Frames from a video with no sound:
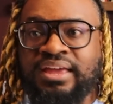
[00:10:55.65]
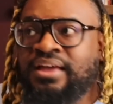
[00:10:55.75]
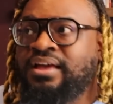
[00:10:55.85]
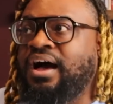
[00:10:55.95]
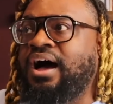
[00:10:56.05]

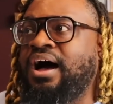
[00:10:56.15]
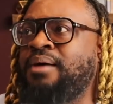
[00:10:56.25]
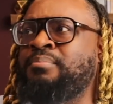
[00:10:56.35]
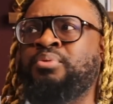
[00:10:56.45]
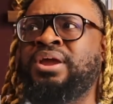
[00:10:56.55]

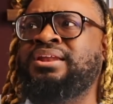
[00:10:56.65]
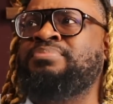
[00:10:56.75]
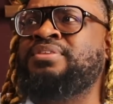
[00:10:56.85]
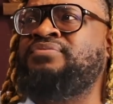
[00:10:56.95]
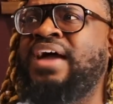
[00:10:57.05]
Bringing
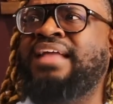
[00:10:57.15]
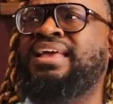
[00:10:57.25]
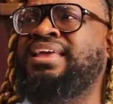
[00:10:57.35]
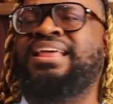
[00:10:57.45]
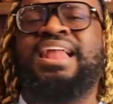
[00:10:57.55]
up the fact
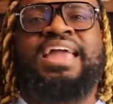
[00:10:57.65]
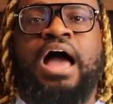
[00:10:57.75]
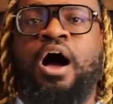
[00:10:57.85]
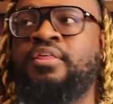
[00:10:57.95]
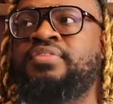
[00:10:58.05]
that he,
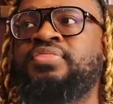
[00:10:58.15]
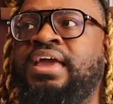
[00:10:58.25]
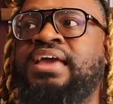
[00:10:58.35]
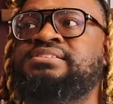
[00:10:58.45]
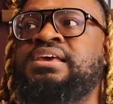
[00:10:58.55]
like, all the
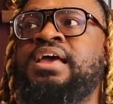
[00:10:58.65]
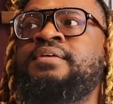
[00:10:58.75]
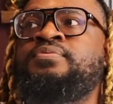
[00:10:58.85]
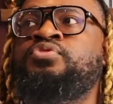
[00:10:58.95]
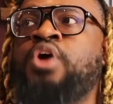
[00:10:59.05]
things,
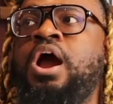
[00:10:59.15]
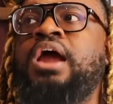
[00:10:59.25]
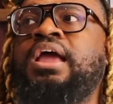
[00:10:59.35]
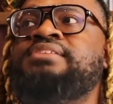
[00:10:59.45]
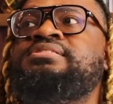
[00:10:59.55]

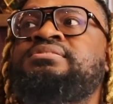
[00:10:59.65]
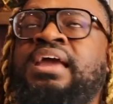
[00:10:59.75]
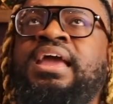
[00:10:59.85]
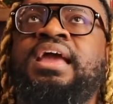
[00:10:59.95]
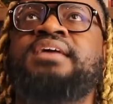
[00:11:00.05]
there is
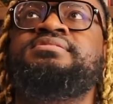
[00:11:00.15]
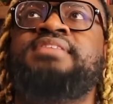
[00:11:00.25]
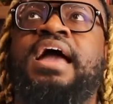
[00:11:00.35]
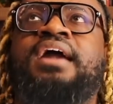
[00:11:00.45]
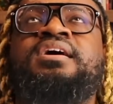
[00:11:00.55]
things
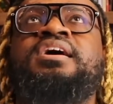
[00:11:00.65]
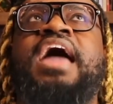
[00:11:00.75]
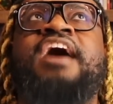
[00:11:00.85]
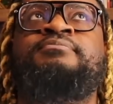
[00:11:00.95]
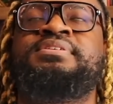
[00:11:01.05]
that could
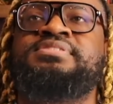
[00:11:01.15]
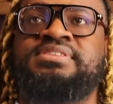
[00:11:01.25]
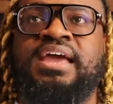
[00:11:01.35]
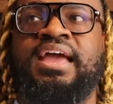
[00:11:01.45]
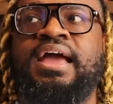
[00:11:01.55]
have been
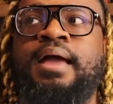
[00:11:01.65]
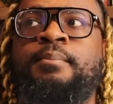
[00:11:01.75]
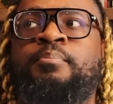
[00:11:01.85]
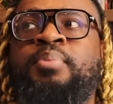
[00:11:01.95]
said,